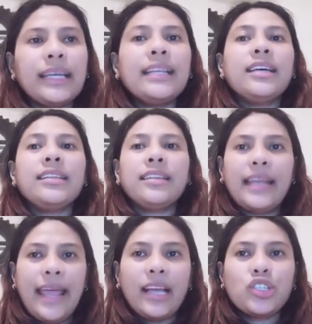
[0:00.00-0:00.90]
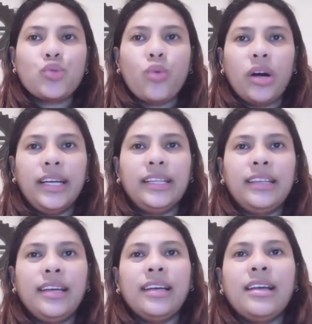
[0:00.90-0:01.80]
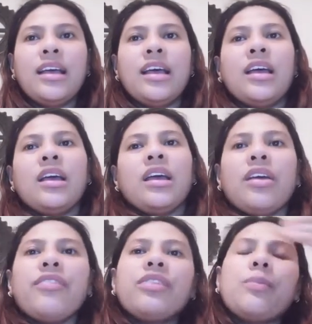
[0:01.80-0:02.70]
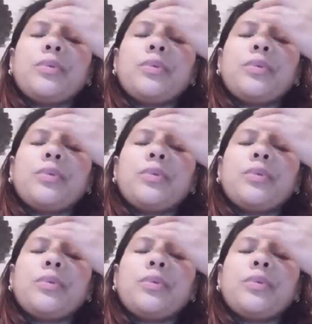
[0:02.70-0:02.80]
And then the next one, if the